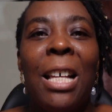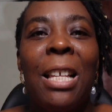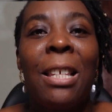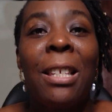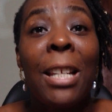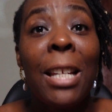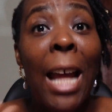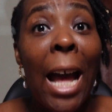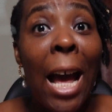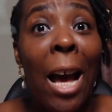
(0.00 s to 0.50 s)

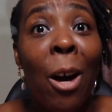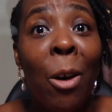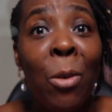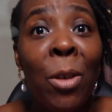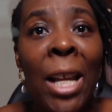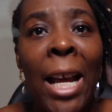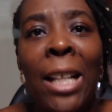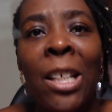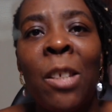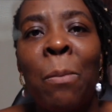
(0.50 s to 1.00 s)
So now
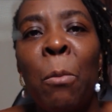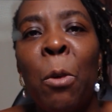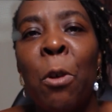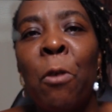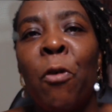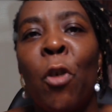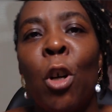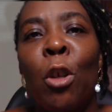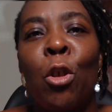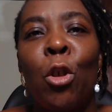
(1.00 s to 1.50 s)
let's
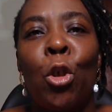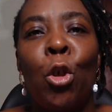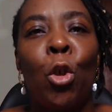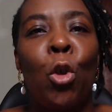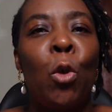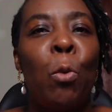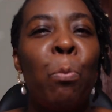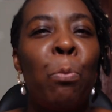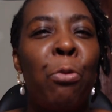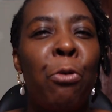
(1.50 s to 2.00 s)
move on
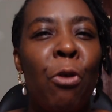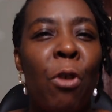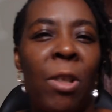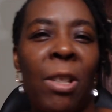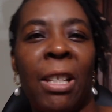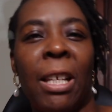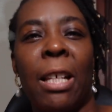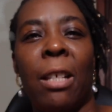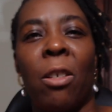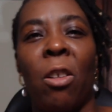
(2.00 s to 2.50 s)
to
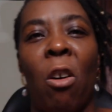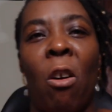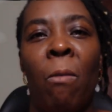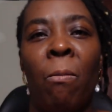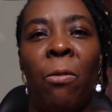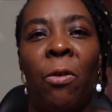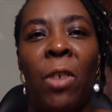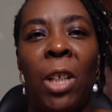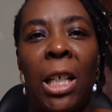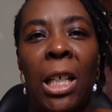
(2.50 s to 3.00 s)
process
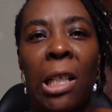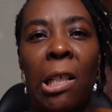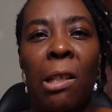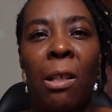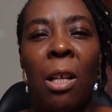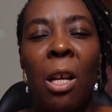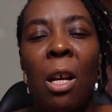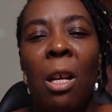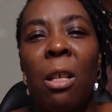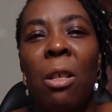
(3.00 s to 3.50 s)
conflict.
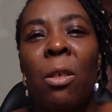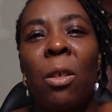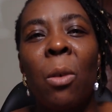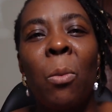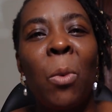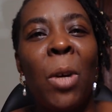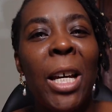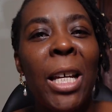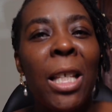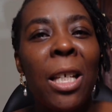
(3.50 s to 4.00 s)
So
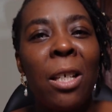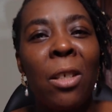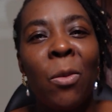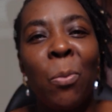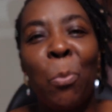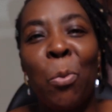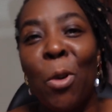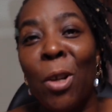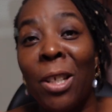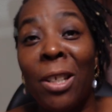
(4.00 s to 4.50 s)
where does
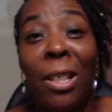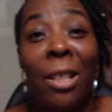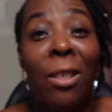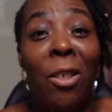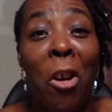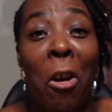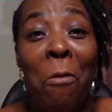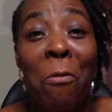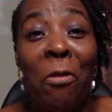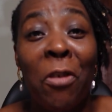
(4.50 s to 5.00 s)
process
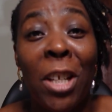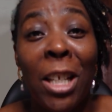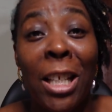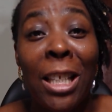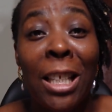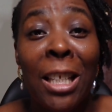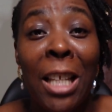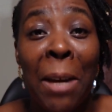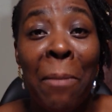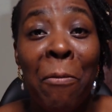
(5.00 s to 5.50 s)
conflict
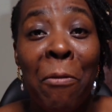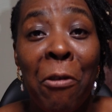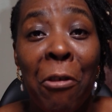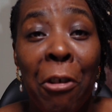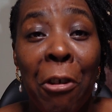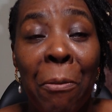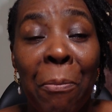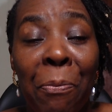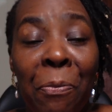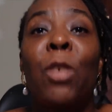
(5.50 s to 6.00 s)
stem
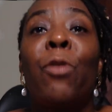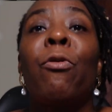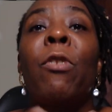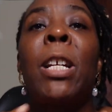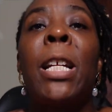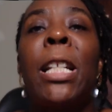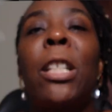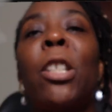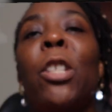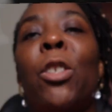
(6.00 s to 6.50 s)
from? It's
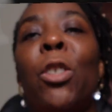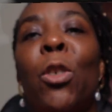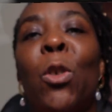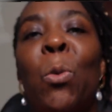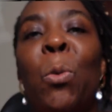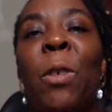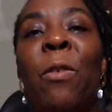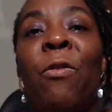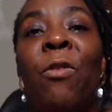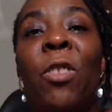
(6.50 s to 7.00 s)
really to do
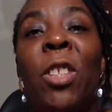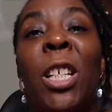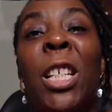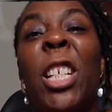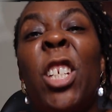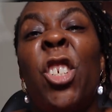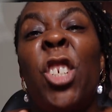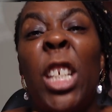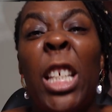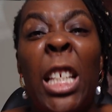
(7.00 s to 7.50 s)
with the
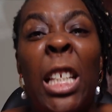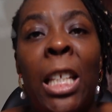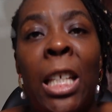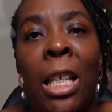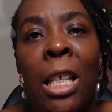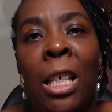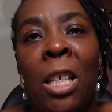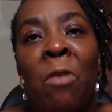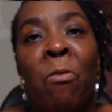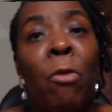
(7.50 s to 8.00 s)

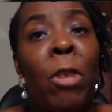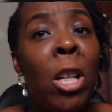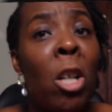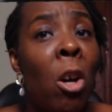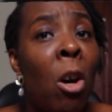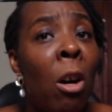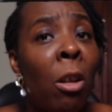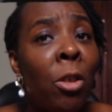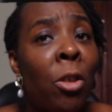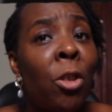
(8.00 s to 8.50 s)
logistics in
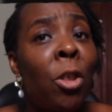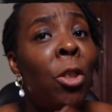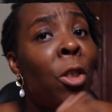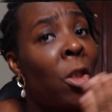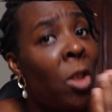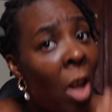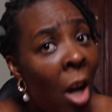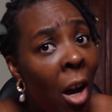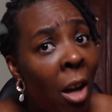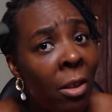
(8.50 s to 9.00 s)
regards to the
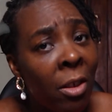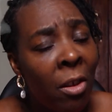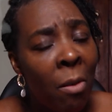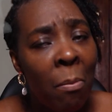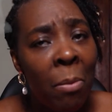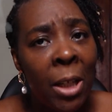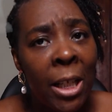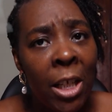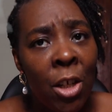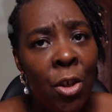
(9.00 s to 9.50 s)
task
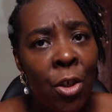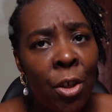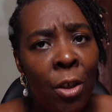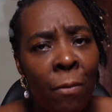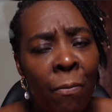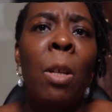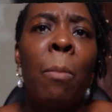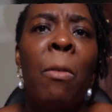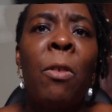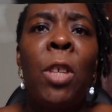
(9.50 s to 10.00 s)

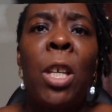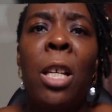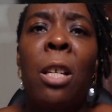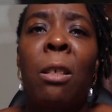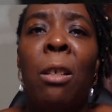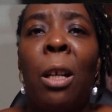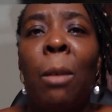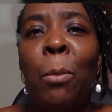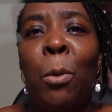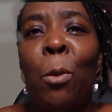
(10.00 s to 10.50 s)
completion. Some of the
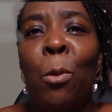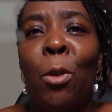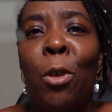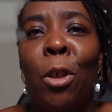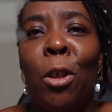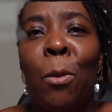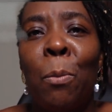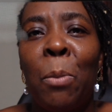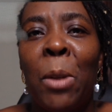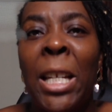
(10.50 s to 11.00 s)
examples
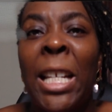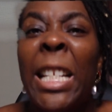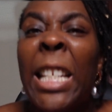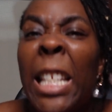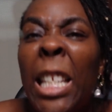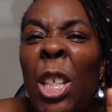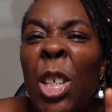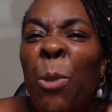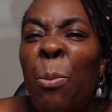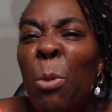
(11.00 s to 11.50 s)
could be
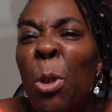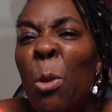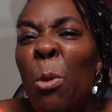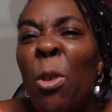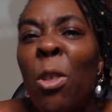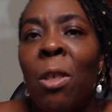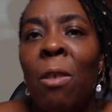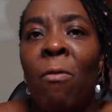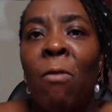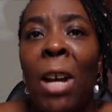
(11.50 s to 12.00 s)

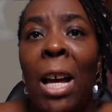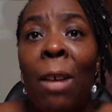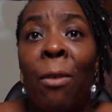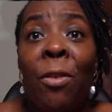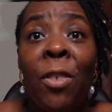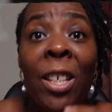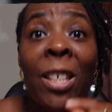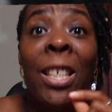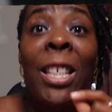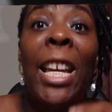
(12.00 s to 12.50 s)
disputes
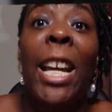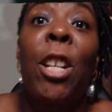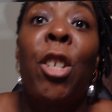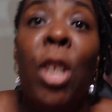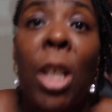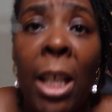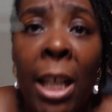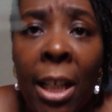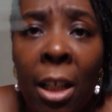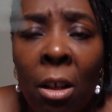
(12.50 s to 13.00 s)
around the
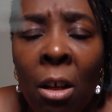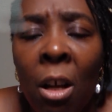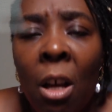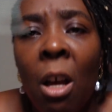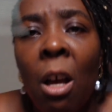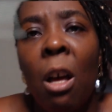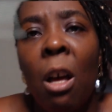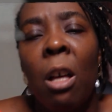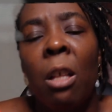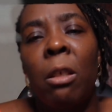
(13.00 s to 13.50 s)
scheduling,
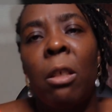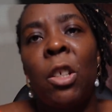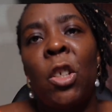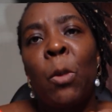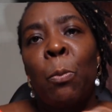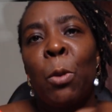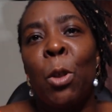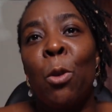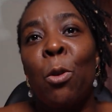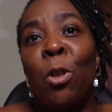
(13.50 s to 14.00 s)

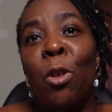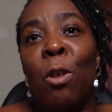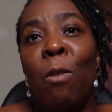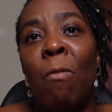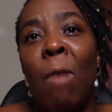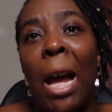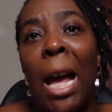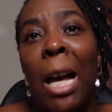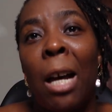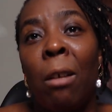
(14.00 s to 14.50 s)
disputes
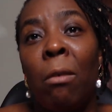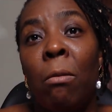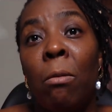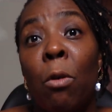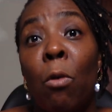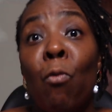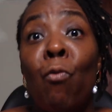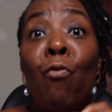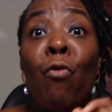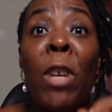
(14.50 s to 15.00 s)
around
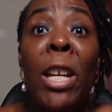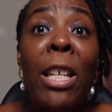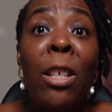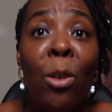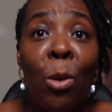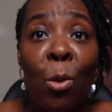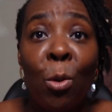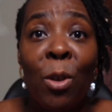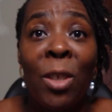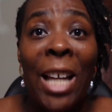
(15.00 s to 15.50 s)

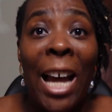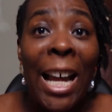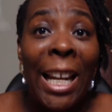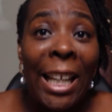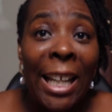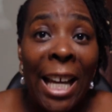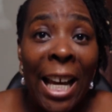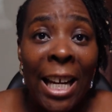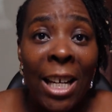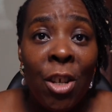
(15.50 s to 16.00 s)
resource
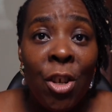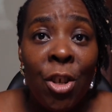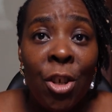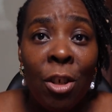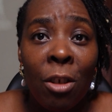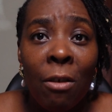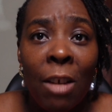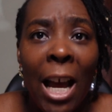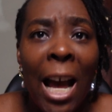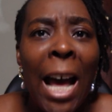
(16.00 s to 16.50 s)

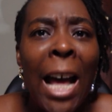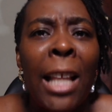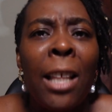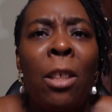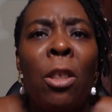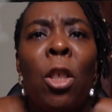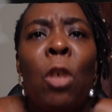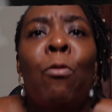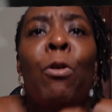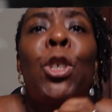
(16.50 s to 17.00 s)
allocation
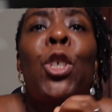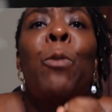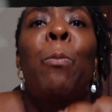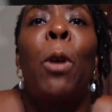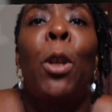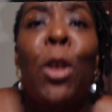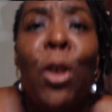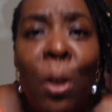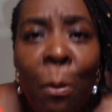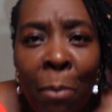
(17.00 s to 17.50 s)
and the
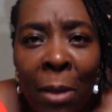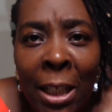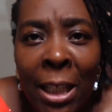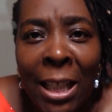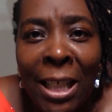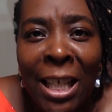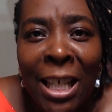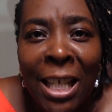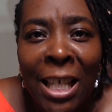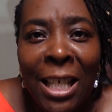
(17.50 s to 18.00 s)

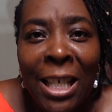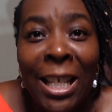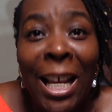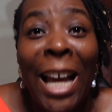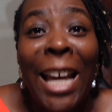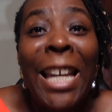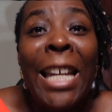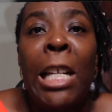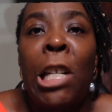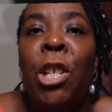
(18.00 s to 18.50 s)
responsibilities
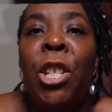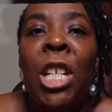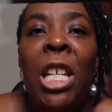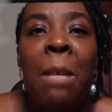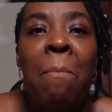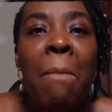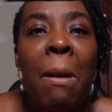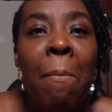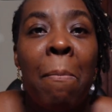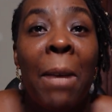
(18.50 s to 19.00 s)
that each
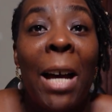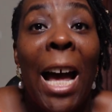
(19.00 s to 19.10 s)
team member